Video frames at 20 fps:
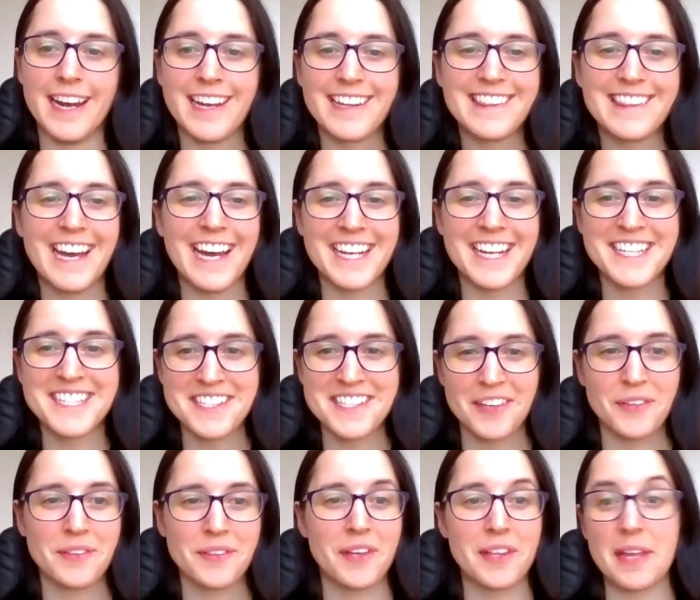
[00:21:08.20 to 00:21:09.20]
and that's
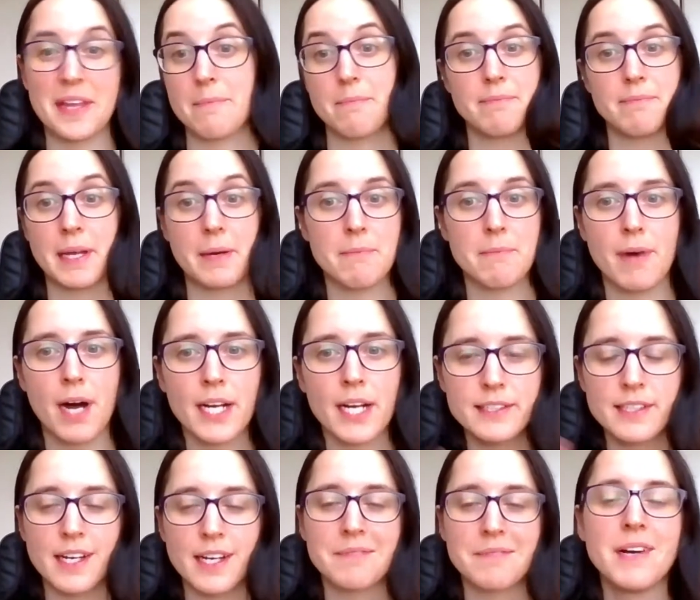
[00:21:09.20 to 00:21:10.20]
although that that might
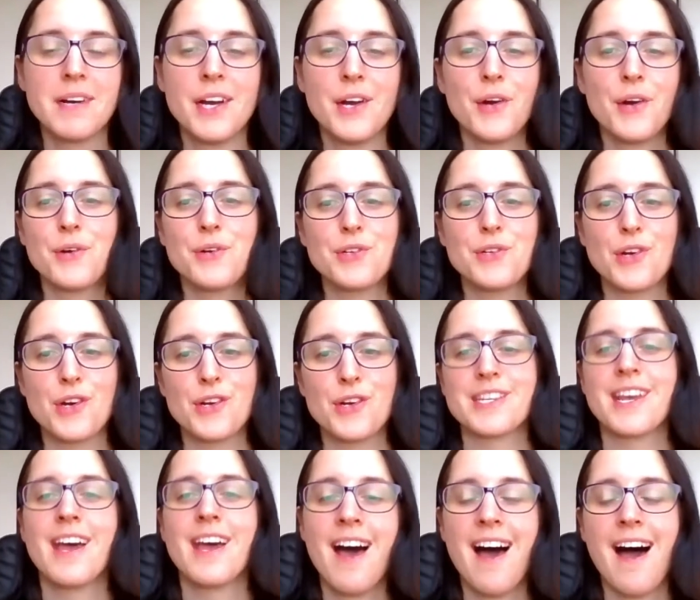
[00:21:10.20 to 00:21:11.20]
come who knows
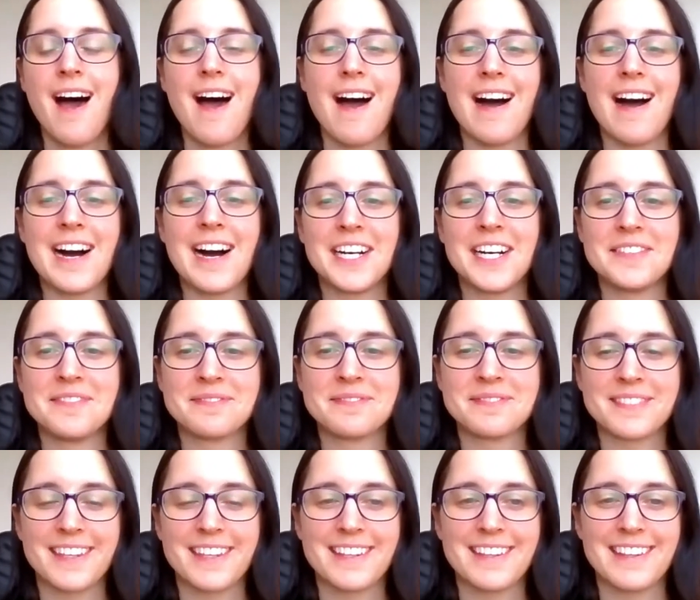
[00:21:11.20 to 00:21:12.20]
um
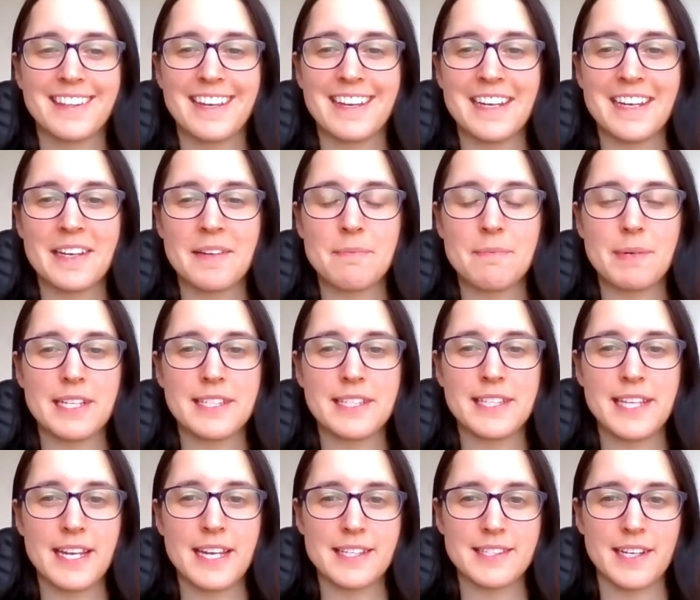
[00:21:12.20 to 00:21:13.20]
uh, but
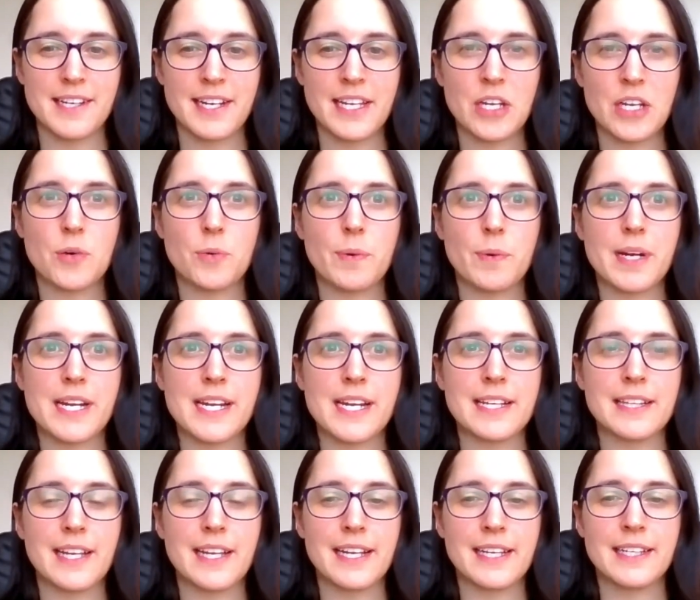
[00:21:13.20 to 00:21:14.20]
yes i agree we might
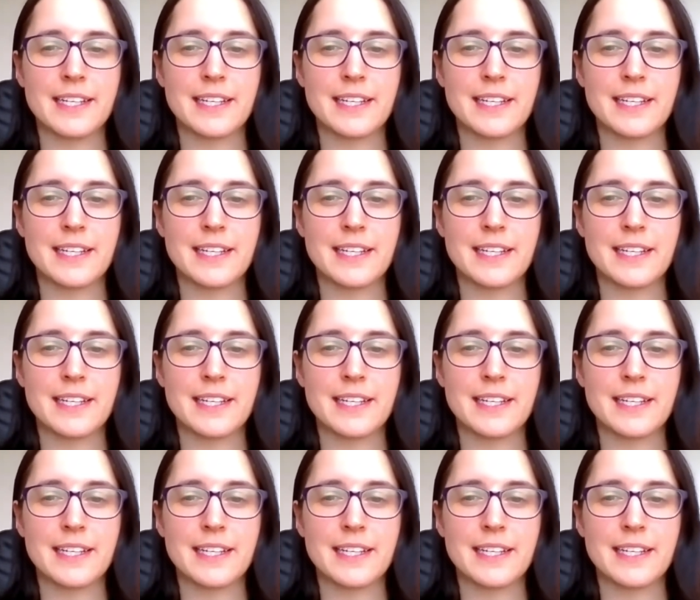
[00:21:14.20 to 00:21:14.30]
like, do um,